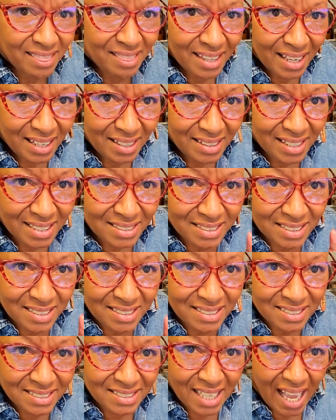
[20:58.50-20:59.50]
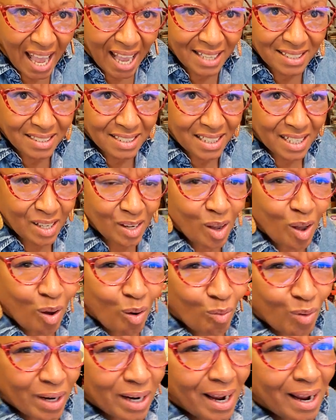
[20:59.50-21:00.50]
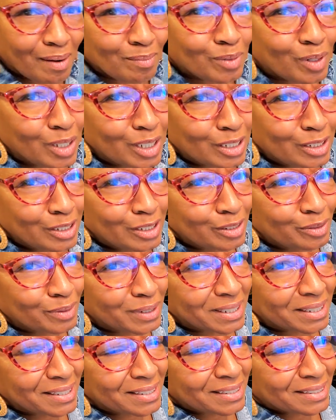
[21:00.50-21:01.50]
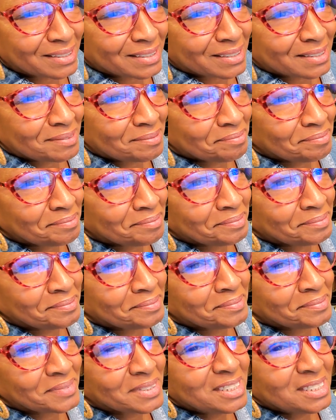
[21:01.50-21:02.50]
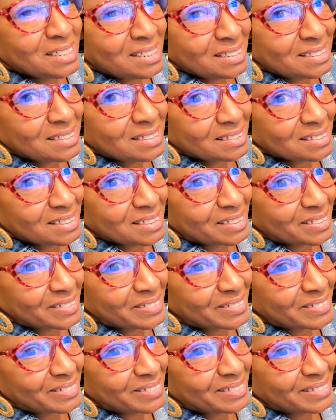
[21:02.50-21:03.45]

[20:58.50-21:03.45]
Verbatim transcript: think that's exactly what I'm going to do with this. Just a little.